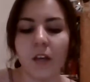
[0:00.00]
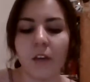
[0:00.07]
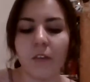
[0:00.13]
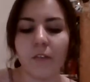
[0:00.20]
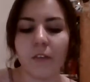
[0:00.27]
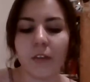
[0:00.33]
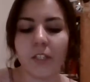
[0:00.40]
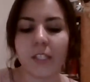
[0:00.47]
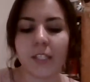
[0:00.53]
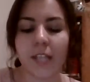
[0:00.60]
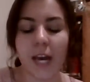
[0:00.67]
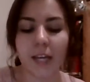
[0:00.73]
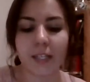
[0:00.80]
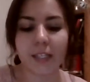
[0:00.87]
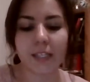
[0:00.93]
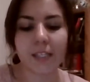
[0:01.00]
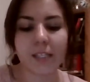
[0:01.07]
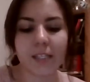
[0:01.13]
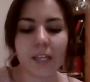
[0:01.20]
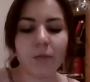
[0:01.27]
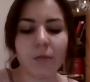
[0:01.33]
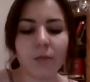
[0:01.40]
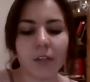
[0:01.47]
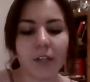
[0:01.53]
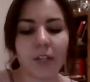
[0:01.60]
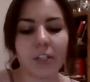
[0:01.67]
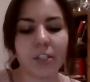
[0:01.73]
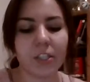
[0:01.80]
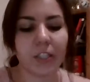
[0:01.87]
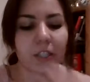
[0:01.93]
Fear and sadness stayed with her
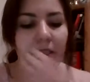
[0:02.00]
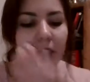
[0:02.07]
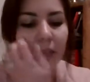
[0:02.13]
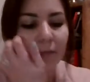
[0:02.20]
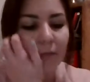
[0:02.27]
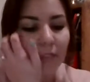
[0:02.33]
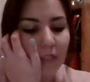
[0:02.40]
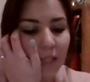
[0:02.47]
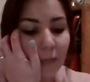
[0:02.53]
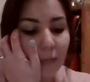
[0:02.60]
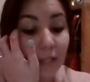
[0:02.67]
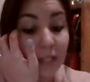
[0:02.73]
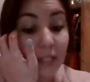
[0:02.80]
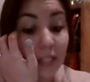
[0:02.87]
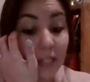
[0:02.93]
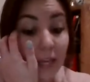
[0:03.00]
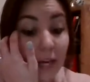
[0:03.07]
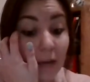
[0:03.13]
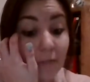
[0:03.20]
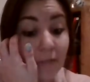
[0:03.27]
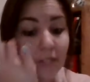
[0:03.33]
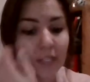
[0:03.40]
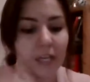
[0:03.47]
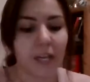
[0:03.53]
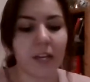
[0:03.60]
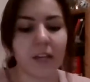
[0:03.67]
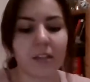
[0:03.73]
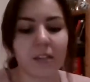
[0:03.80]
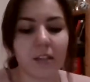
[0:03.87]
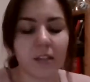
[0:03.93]
as she limped laboriously
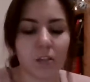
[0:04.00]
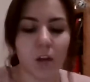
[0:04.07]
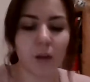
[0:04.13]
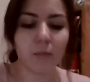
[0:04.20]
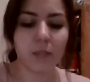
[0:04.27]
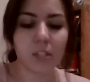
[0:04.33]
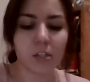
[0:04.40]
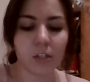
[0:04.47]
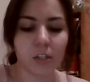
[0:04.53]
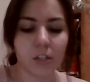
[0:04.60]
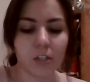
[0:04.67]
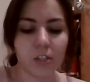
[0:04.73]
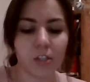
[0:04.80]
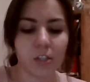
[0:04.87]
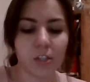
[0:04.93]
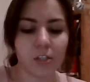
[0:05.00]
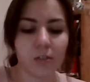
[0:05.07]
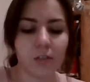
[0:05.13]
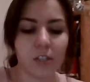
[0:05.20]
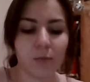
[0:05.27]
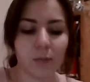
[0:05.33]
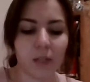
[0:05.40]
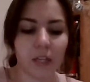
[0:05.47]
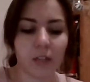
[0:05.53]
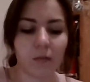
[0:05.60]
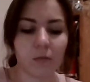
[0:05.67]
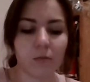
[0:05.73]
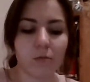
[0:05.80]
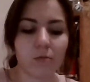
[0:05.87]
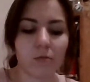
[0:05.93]
upstairs, and Thomas urged her to explain
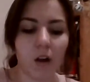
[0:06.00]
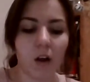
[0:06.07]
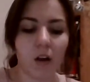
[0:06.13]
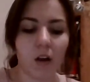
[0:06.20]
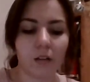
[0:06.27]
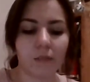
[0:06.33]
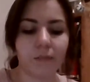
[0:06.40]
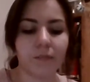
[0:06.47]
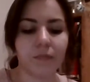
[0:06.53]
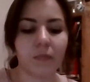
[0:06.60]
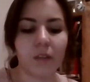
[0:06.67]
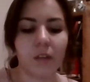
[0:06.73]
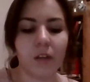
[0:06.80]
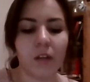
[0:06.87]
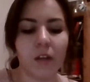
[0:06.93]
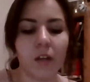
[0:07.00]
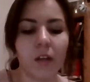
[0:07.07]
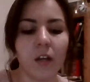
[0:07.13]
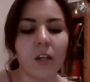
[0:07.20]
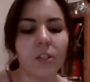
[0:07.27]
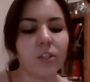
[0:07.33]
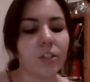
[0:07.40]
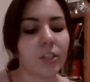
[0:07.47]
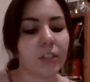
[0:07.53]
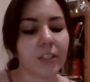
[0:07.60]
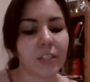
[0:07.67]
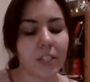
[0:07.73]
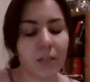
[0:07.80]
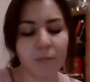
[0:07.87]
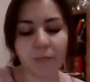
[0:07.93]
what was wrong. She took a
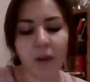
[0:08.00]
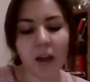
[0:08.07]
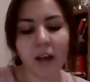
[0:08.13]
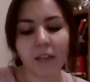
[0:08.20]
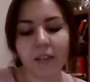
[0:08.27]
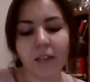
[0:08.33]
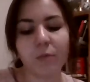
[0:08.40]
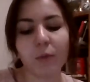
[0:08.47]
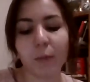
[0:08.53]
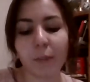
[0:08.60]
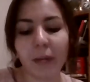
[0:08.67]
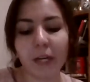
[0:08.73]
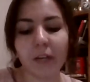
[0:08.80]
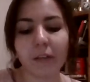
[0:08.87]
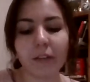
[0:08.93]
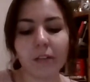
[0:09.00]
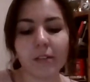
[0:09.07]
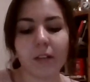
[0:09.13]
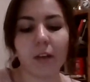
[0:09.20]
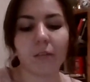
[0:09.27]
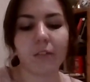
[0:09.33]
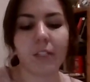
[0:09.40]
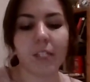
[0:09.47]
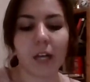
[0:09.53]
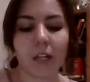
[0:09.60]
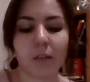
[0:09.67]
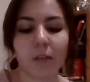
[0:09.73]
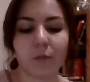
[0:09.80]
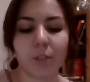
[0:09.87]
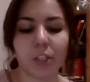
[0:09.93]
deep breath and prepared herself to tell
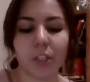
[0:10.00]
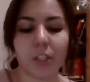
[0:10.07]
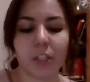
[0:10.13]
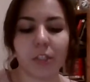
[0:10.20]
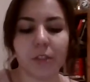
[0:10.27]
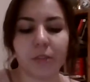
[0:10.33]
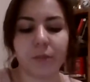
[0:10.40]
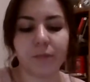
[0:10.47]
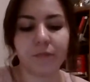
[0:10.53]
him what she knew.